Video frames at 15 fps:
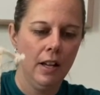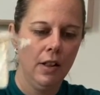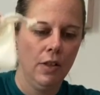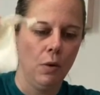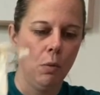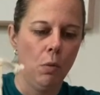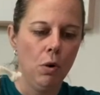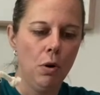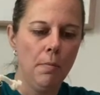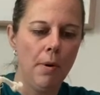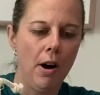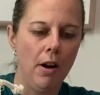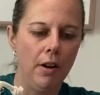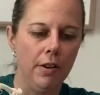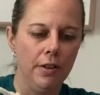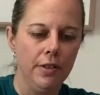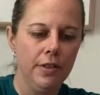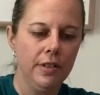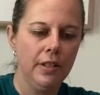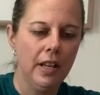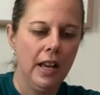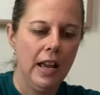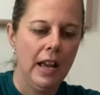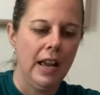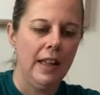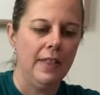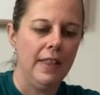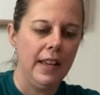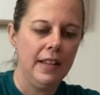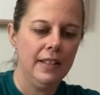the wool balls,
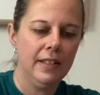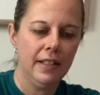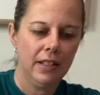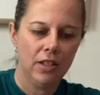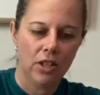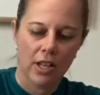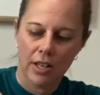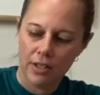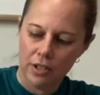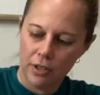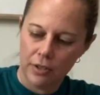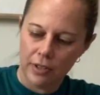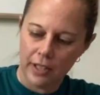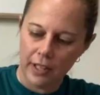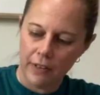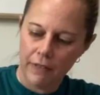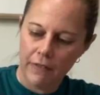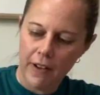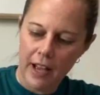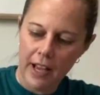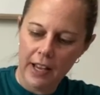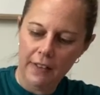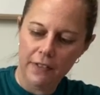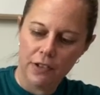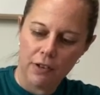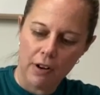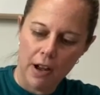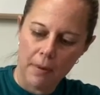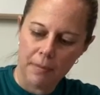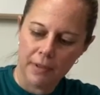and they suggest using 5
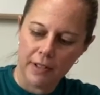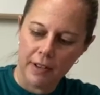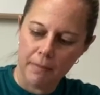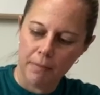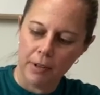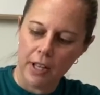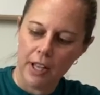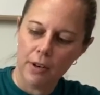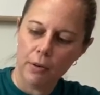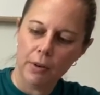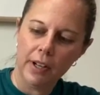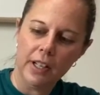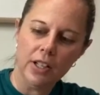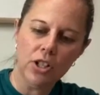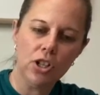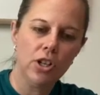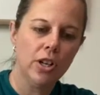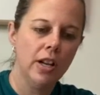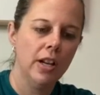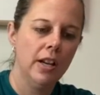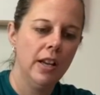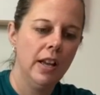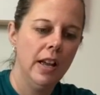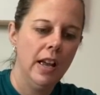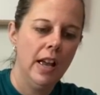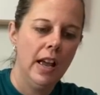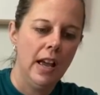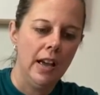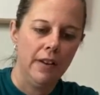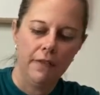drops of blood orange
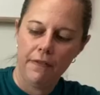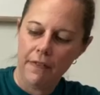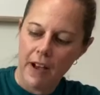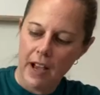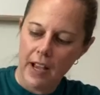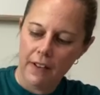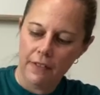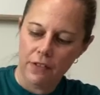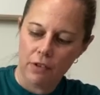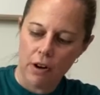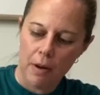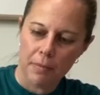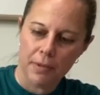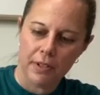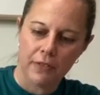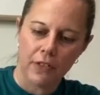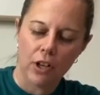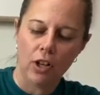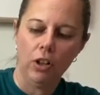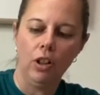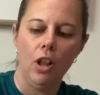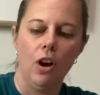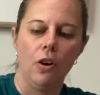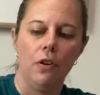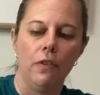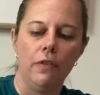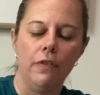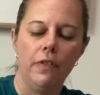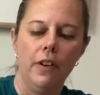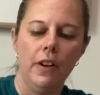and 5 drops of
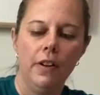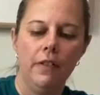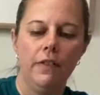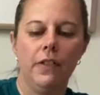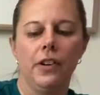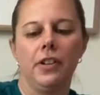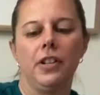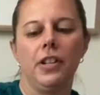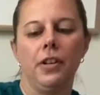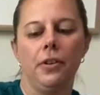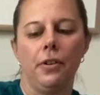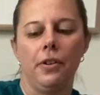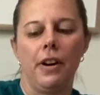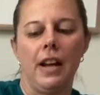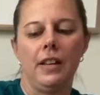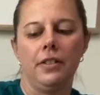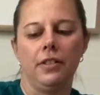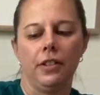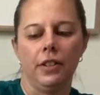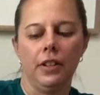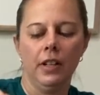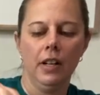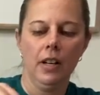clove for a deodorizer.